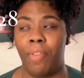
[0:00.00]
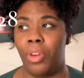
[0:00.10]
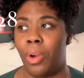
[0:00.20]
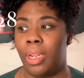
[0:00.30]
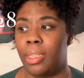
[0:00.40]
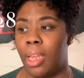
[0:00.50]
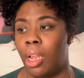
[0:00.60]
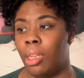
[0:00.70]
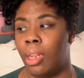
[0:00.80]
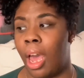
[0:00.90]
noticed that
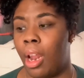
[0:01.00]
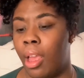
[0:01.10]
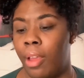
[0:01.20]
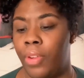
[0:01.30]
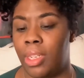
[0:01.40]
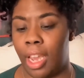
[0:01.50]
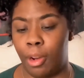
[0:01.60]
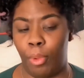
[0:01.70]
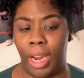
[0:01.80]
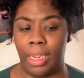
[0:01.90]
a lot of
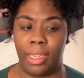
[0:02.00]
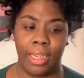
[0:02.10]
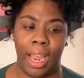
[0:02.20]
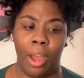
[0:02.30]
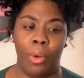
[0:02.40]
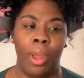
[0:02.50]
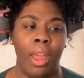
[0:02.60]
designer brands now,